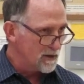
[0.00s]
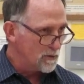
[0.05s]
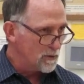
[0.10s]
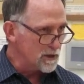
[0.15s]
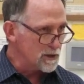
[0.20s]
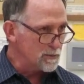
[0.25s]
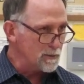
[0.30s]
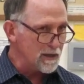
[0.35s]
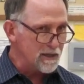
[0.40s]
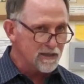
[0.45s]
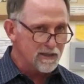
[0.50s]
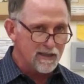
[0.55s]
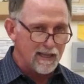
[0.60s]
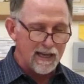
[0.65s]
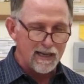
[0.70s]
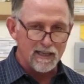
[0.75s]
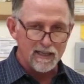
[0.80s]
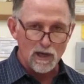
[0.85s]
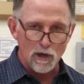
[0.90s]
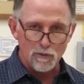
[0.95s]
which means
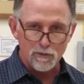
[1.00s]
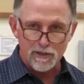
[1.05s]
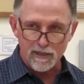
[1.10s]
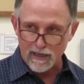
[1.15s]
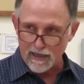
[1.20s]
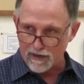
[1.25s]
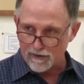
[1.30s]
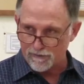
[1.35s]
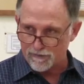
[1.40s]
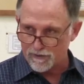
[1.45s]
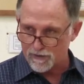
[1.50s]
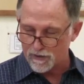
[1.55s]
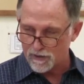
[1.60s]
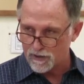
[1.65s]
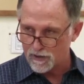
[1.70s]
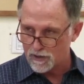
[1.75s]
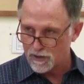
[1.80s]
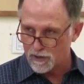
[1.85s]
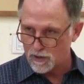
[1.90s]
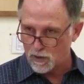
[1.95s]
they don't
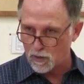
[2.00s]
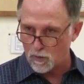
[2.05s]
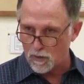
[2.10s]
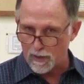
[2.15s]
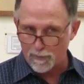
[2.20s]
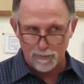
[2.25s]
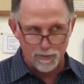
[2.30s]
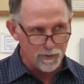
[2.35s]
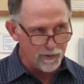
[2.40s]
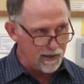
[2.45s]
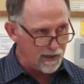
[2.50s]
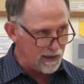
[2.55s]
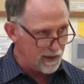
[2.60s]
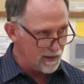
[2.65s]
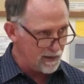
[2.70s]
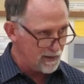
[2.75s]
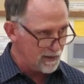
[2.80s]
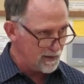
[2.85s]
ever cooperate.